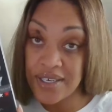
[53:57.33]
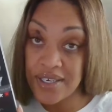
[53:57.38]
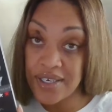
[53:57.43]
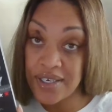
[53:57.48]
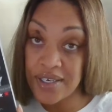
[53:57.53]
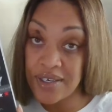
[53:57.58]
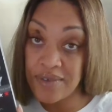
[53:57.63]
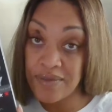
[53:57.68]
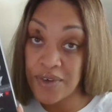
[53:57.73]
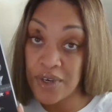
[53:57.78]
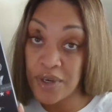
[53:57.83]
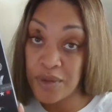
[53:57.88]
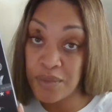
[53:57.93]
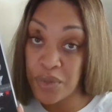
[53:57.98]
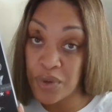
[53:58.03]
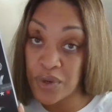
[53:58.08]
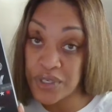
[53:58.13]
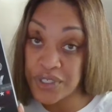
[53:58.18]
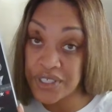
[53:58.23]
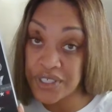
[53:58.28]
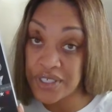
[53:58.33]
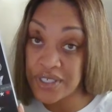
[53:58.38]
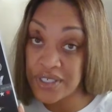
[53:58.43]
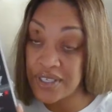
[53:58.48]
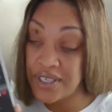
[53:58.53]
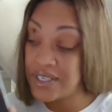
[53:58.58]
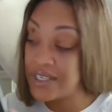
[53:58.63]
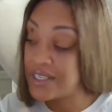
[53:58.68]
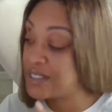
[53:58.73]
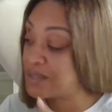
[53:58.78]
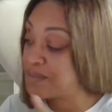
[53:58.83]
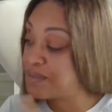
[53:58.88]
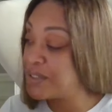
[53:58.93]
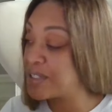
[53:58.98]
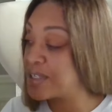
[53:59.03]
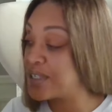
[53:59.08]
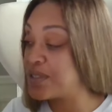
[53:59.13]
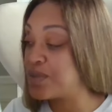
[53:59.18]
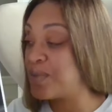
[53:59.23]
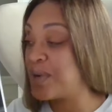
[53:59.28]
of mm abortion in this
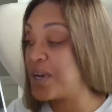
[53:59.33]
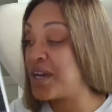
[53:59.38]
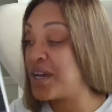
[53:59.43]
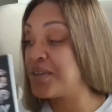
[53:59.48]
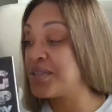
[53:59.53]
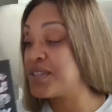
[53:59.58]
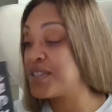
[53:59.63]
book as well.